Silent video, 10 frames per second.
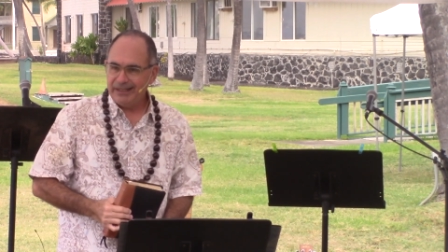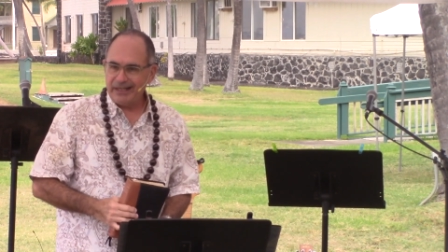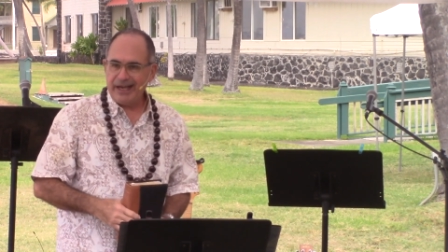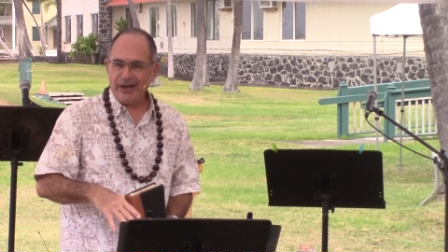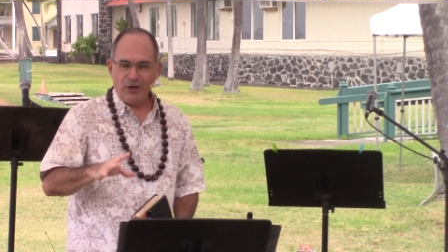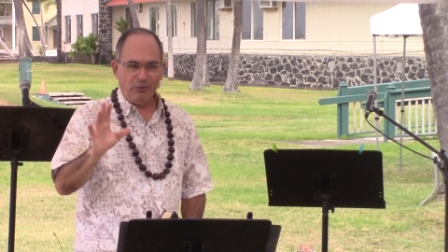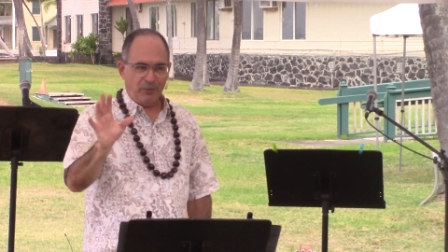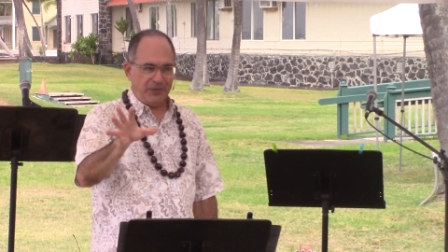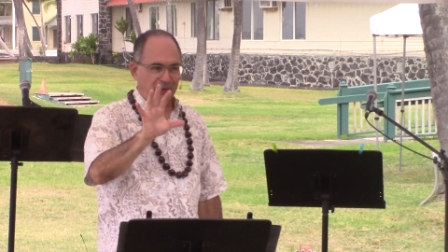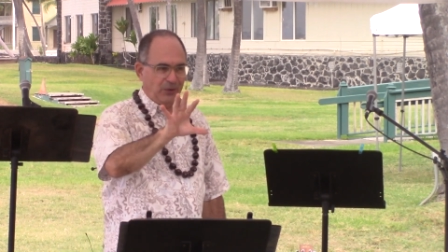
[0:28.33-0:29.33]
I kind of go with
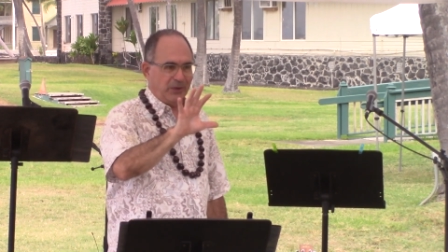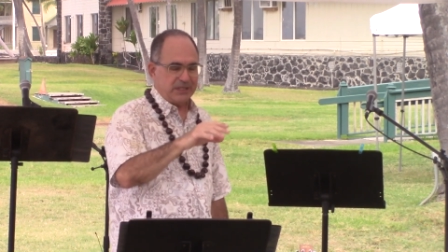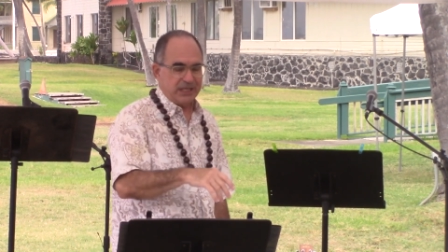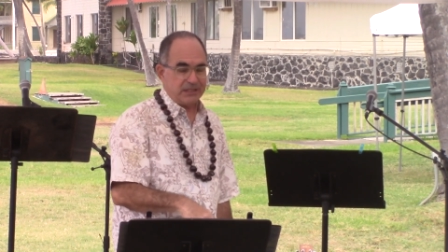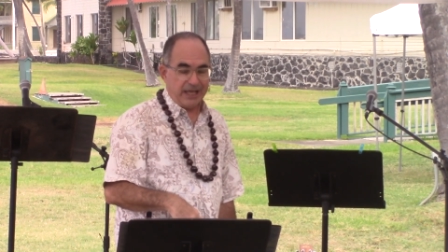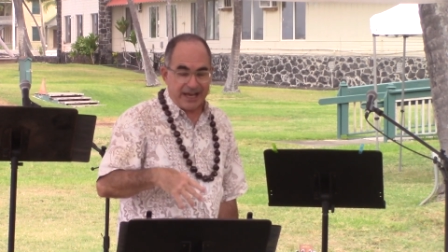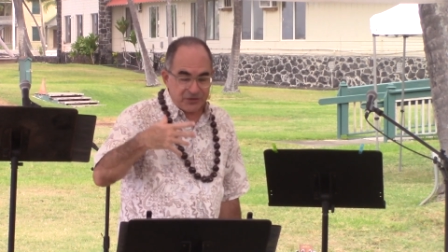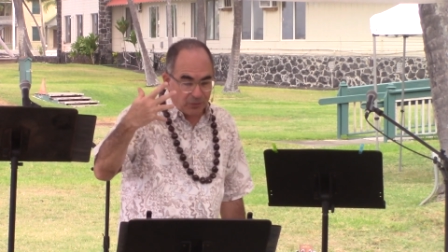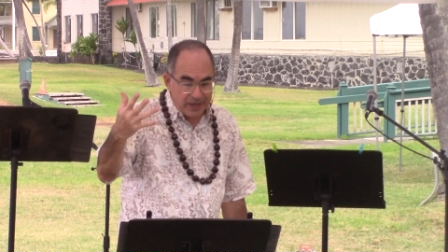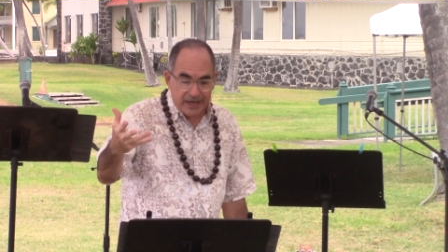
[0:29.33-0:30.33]
what the Lord says.
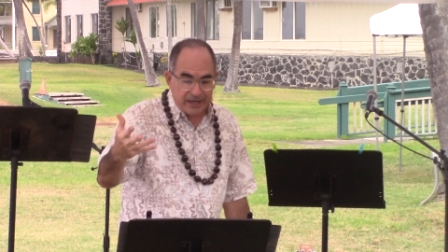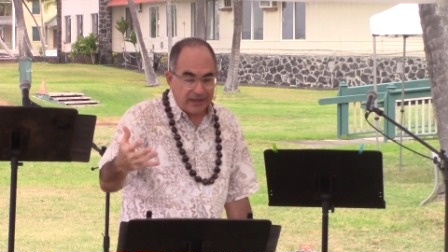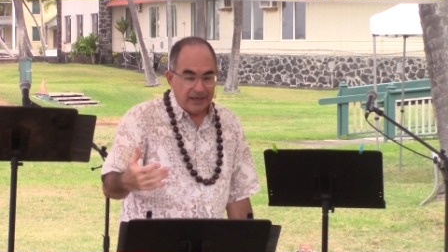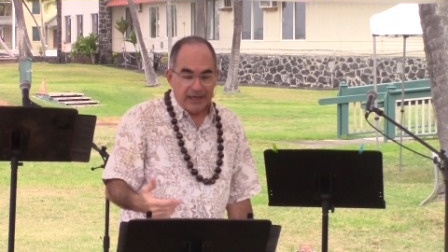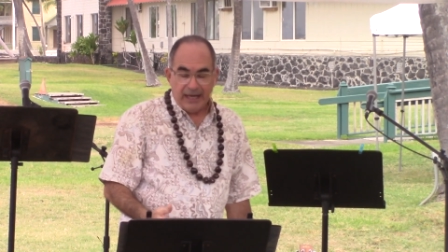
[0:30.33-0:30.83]
Last week,